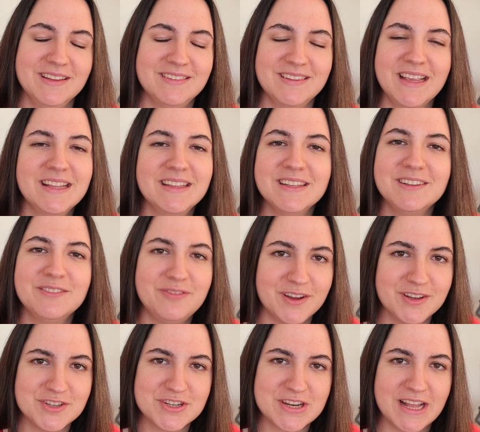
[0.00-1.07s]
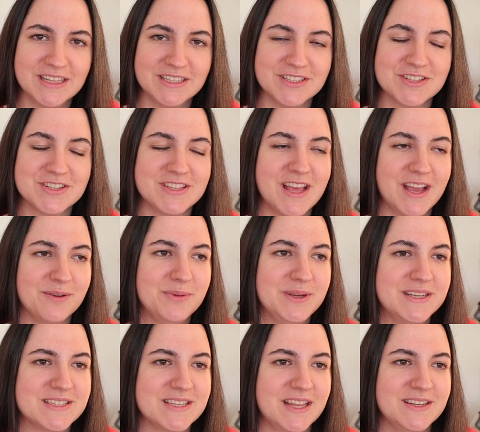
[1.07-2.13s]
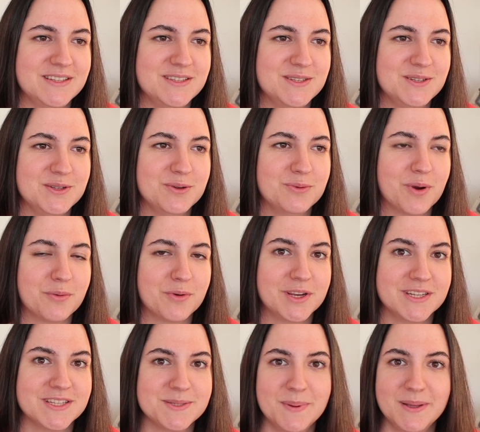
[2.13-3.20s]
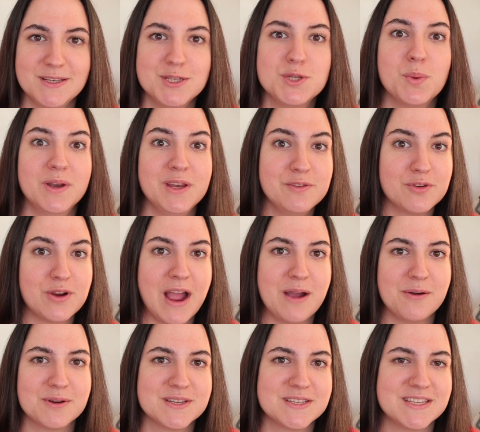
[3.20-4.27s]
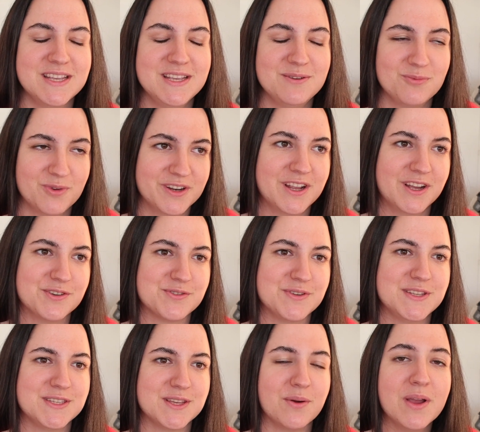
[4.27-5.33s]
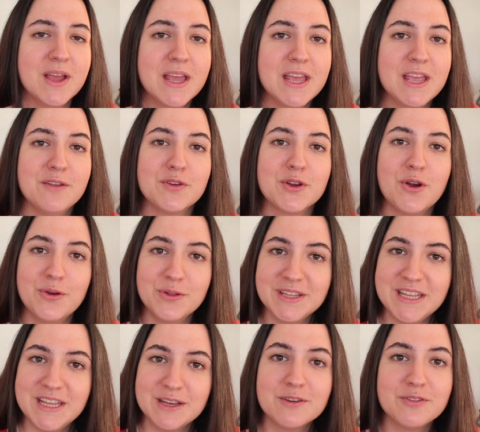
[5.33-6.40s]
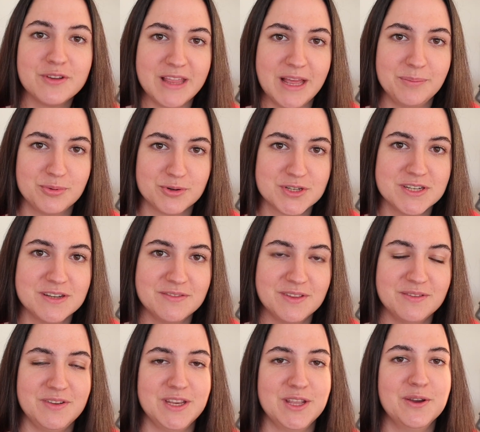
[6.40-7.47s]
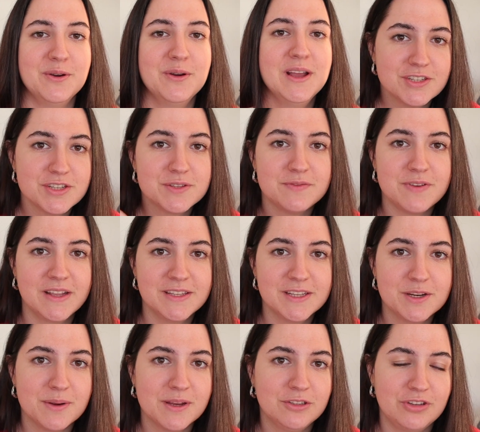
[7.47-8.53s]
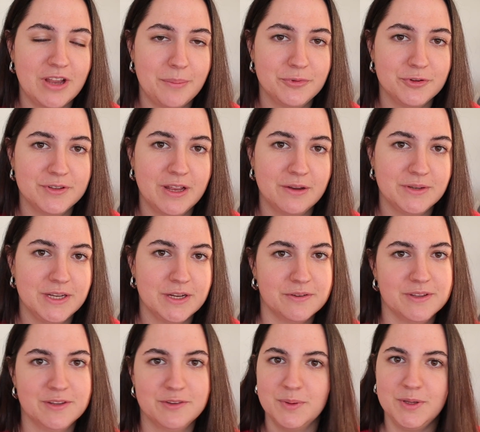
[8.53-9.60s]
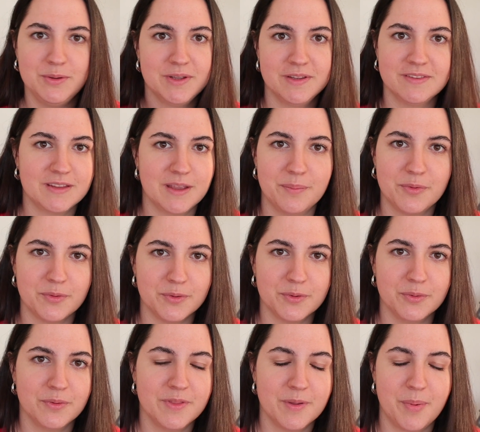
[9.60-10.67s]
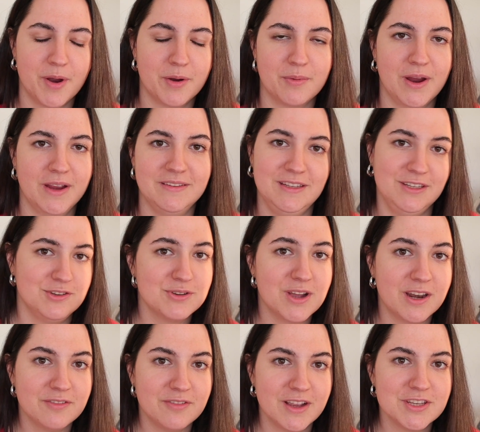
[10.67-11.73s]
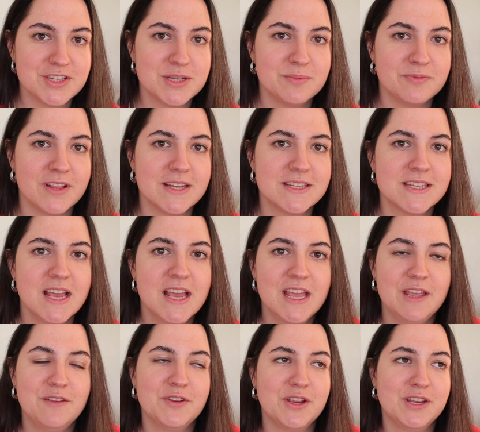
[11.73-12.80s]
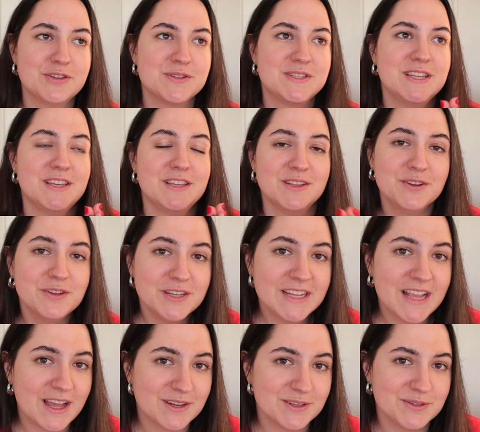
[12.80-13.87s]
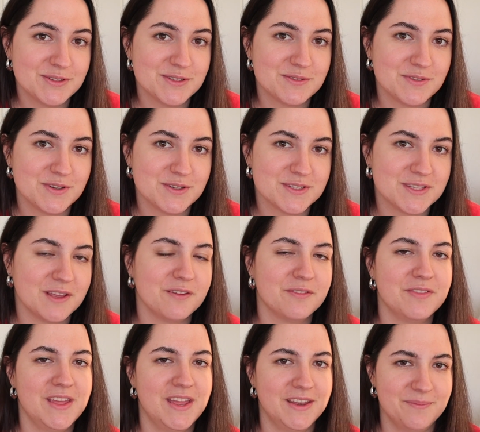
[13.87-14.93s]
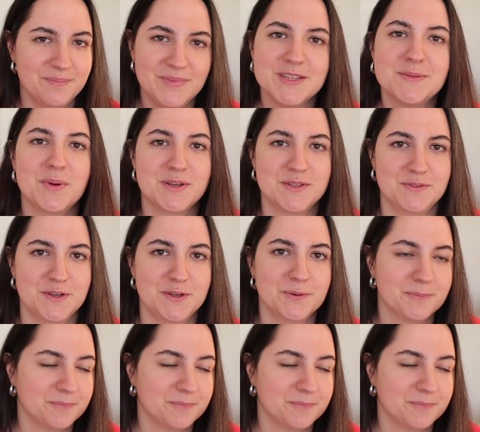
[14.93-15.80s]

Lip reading: It's like a little fun challenge that we decided to do where we're going to spend 24 hours in one country. So if you're only here for that portion of the video, then just find the correct chapter down here and way you can skip through the part where I teach you how to find cheap flights. If you're interested in learning how to do this for yourself, then this part's for you.